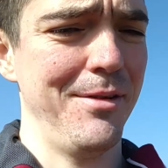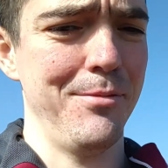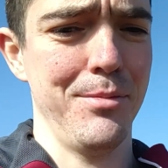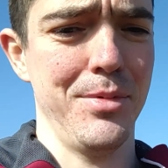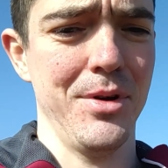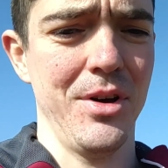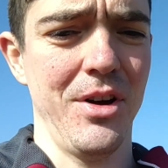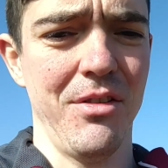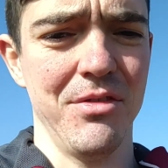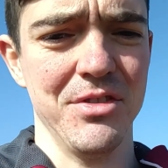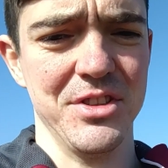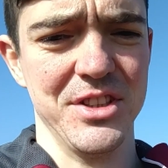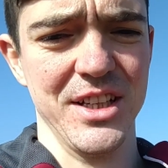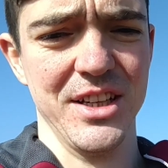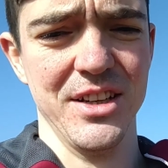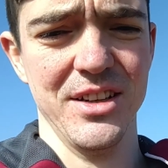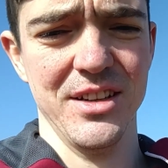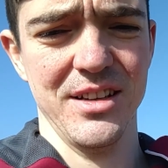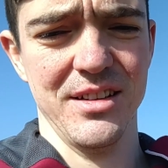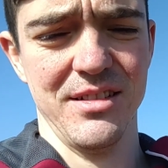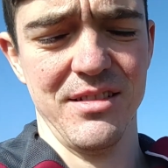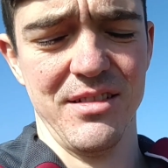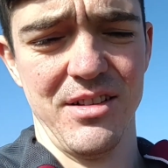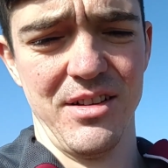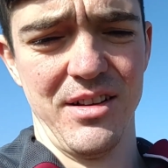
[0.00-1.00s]
But
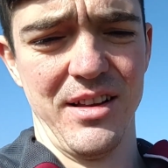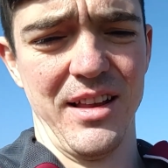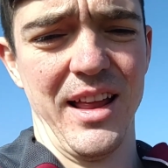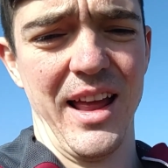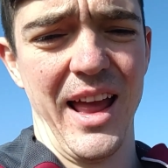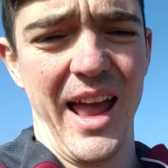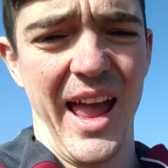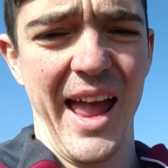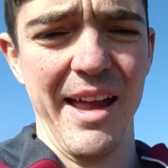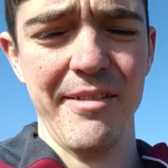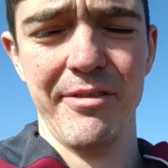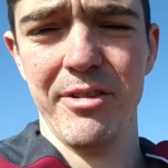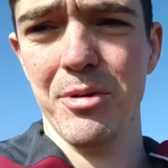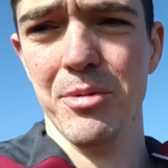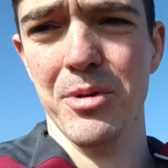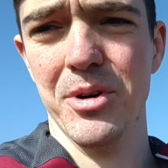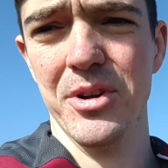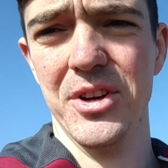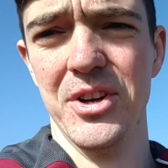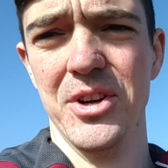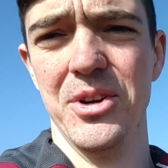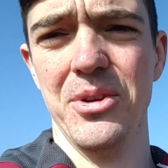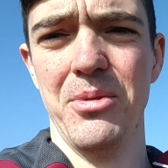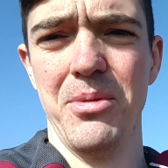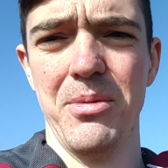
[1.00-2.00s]
obviously
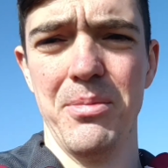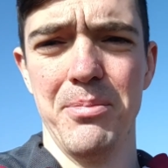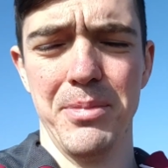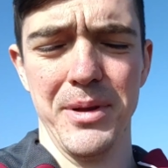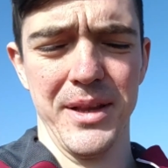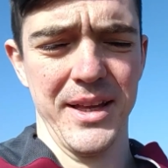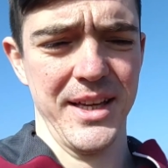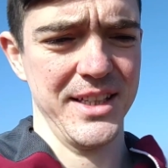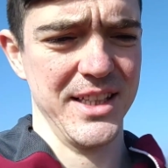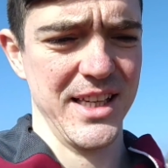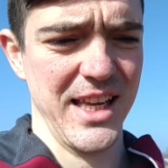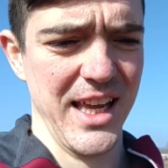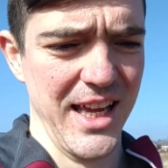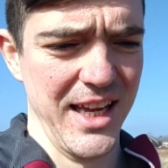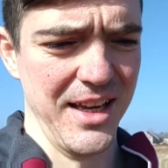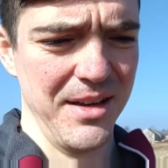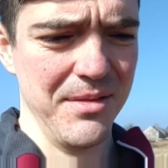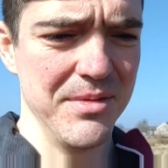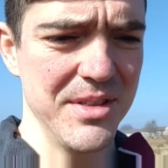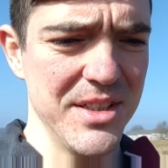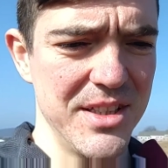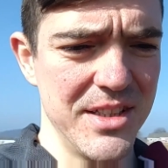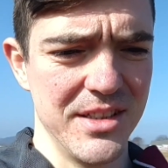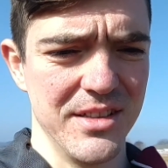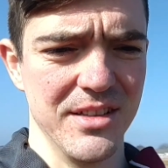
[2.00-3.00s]
everyone who plays
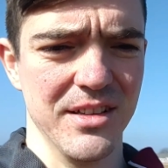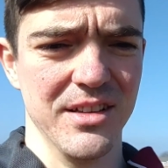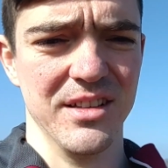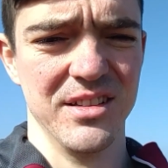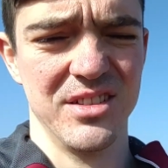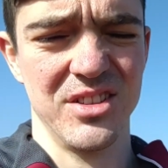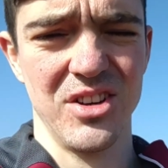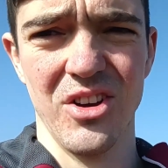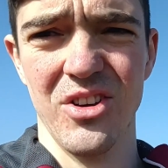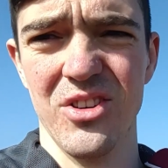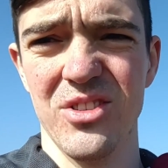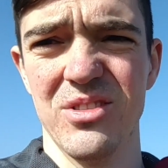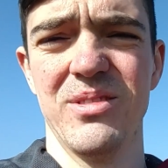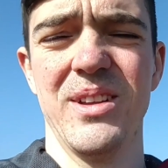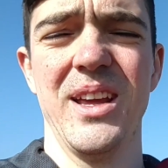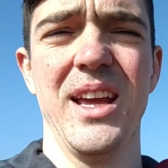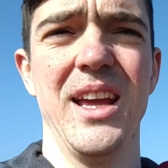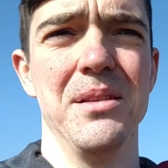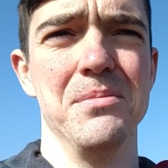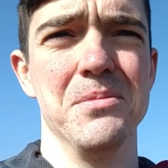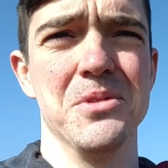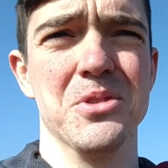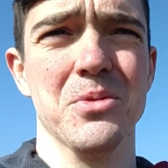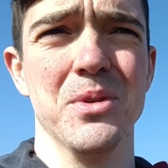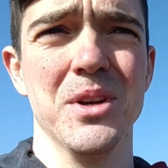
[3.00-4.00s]
games has got
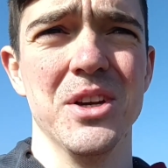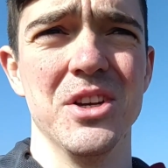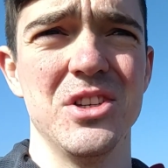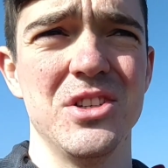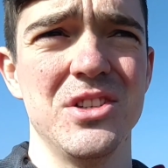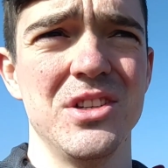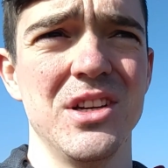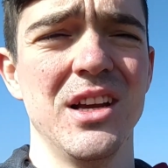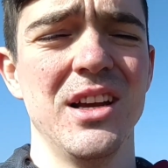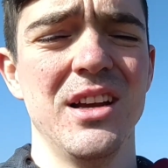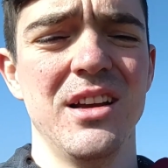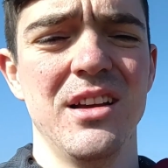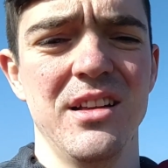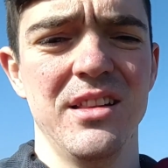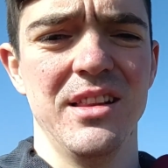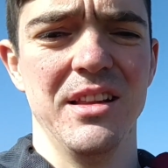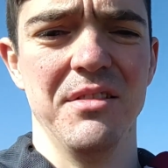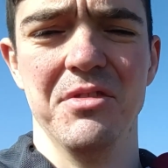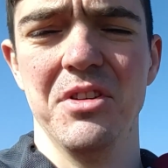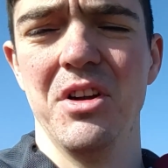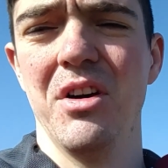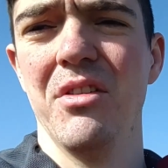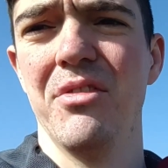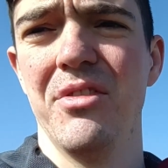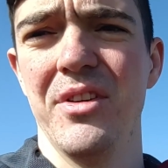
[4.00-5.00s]
games which
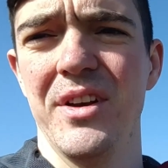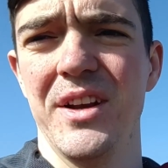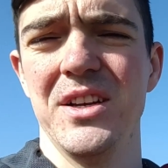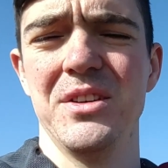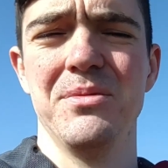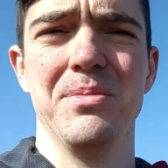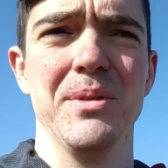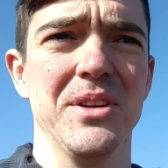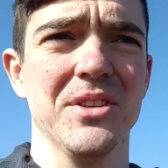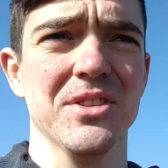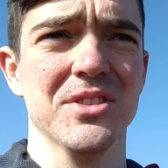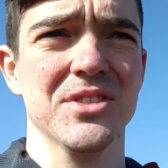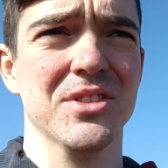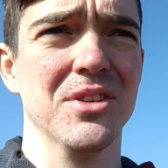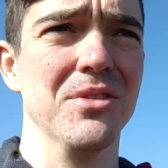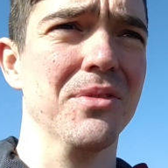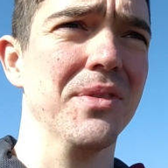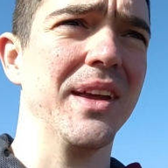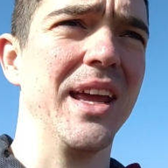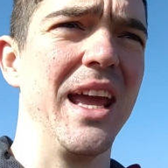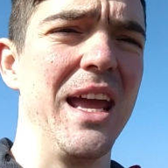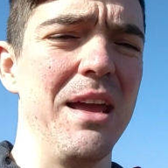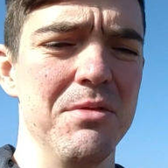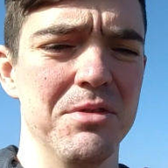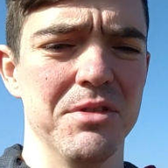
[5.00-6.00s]
they've not finished because other
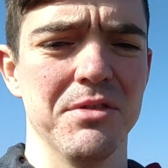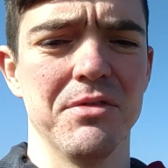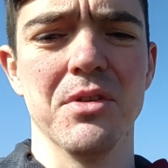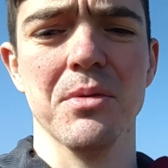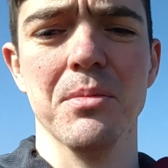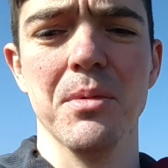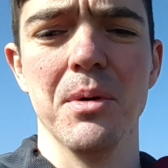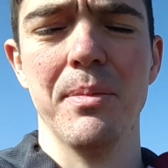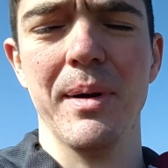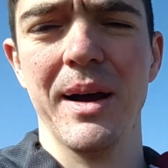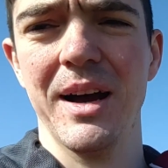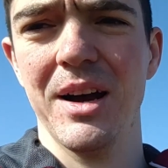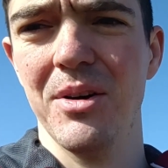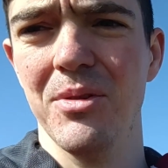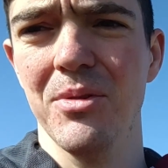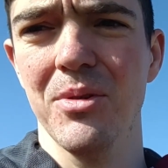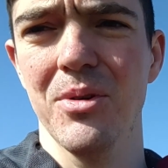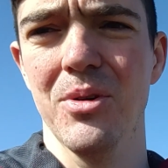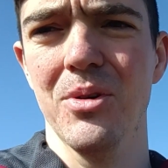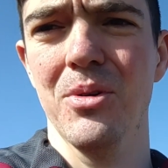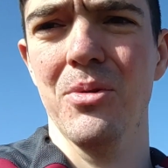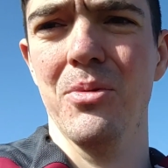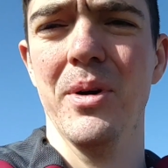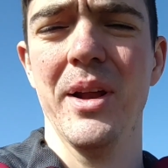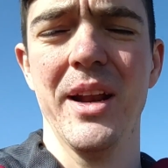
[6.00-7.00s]
games have come about
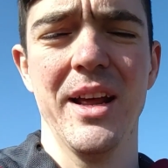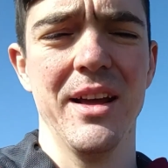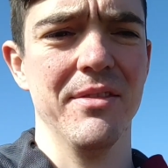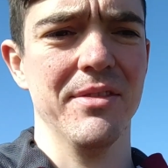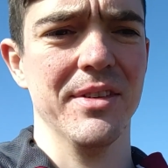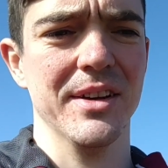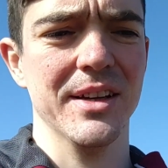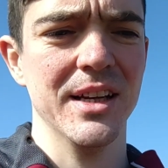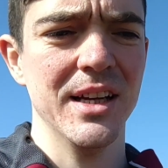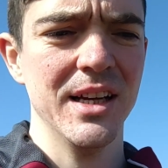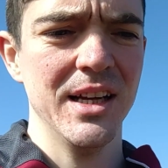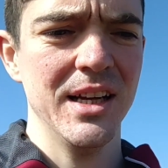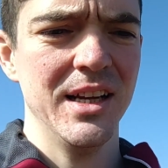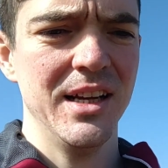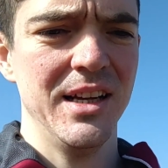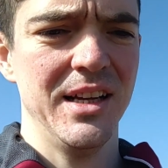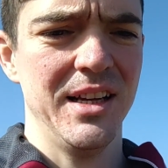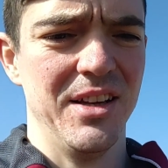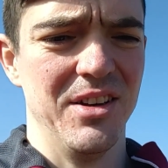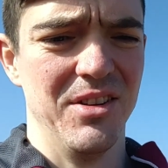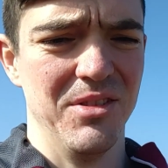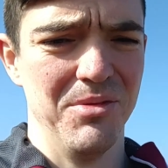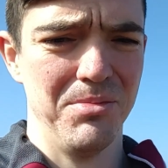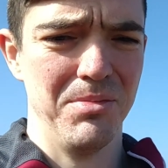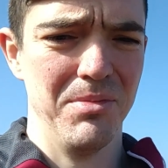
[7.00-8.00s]
or whatever.
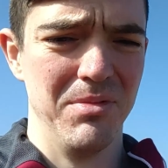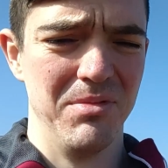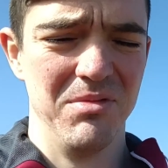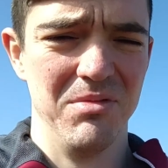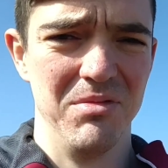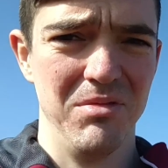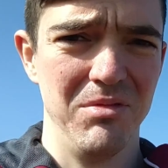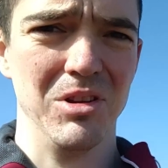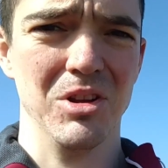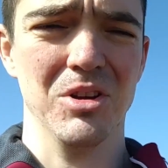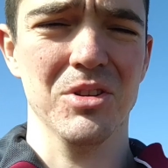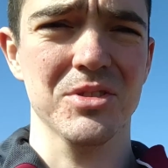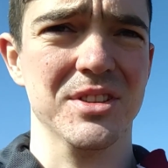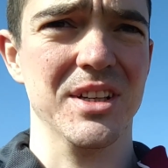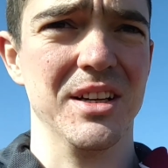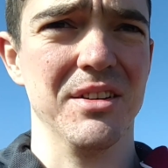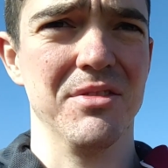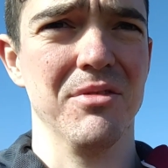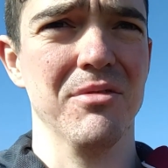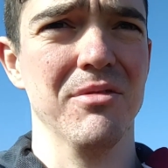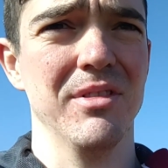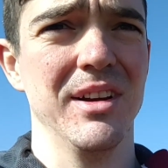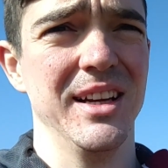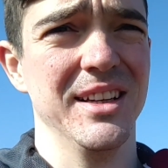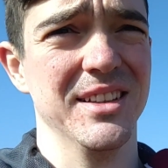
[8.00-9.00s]
You know, loads of
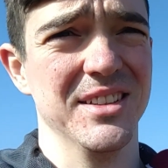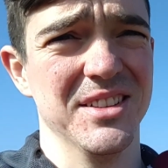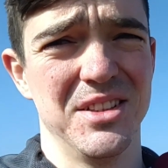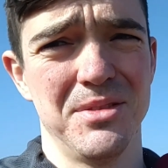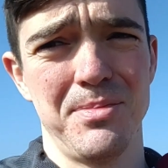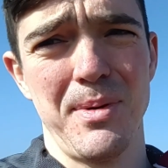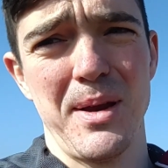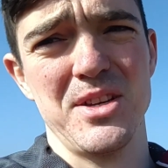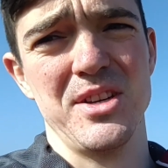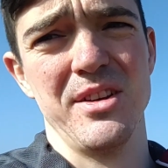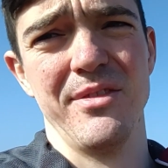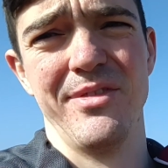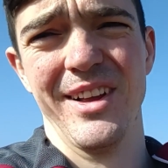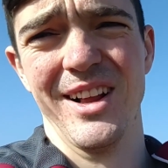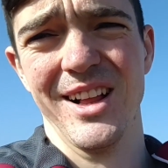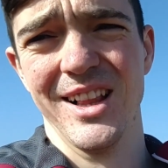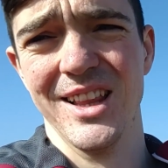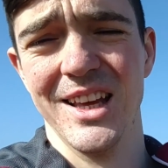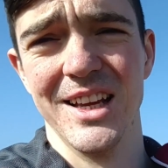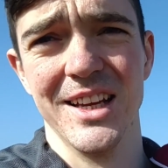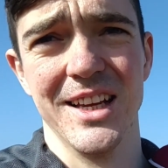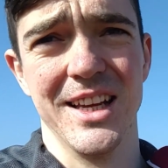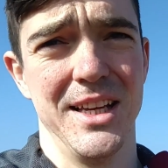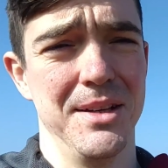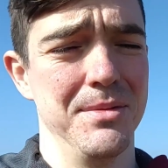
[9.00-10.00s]
different reasons, especially if you
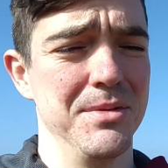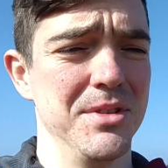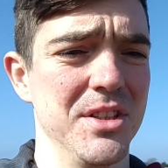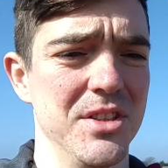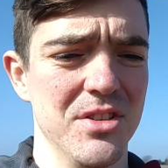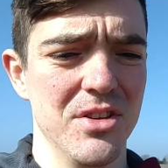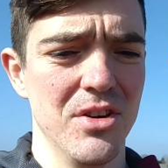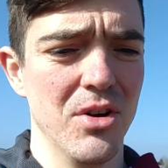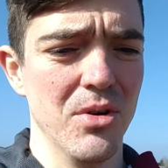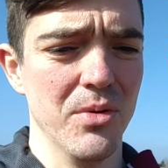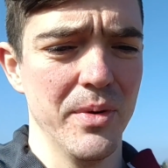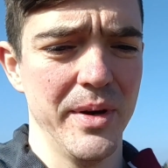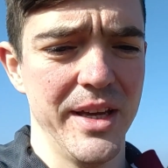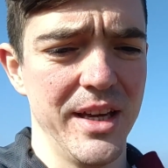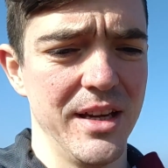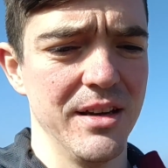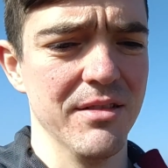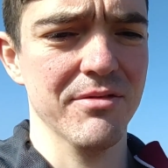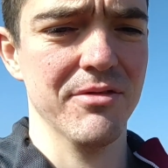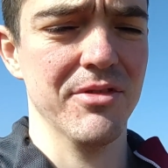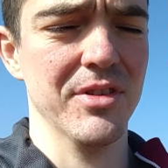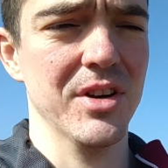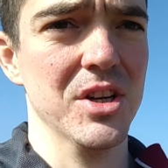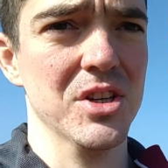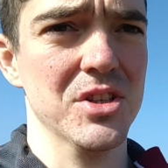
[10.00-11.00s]
collect games. There's no way you
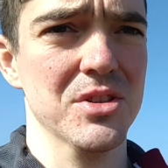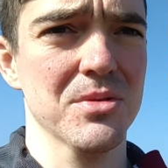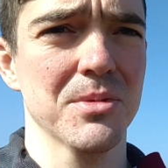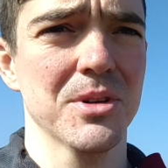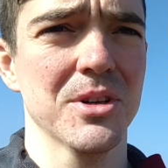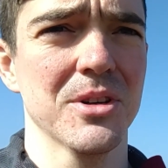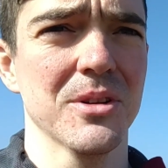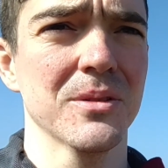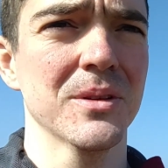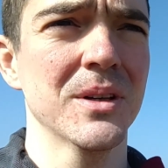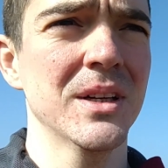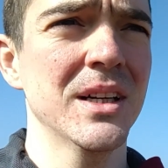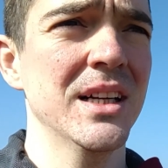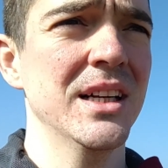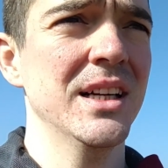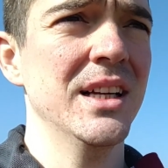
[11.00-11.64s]
can finish them all.